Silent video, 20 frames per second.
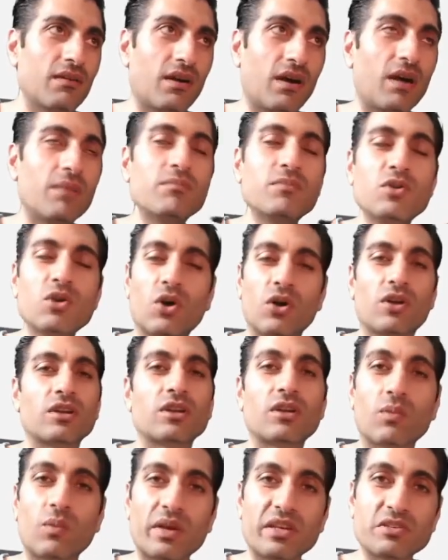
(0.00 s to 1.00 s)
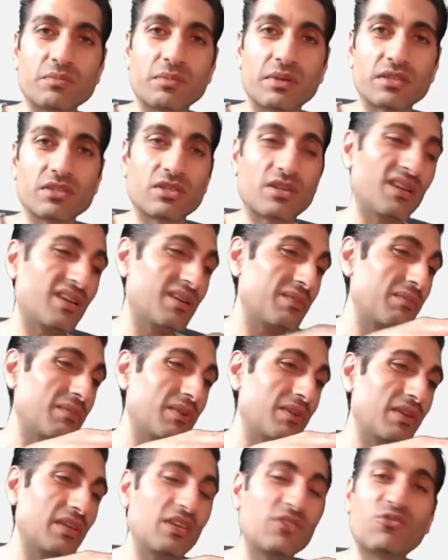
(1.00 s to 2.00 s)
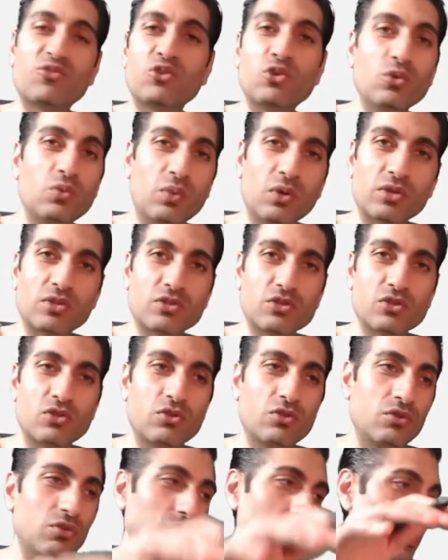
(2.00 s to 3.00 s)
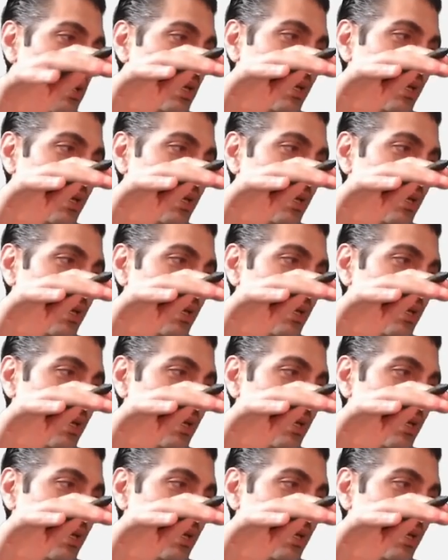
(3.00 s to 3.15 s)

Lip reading: I'm not going to waste my time. If you want to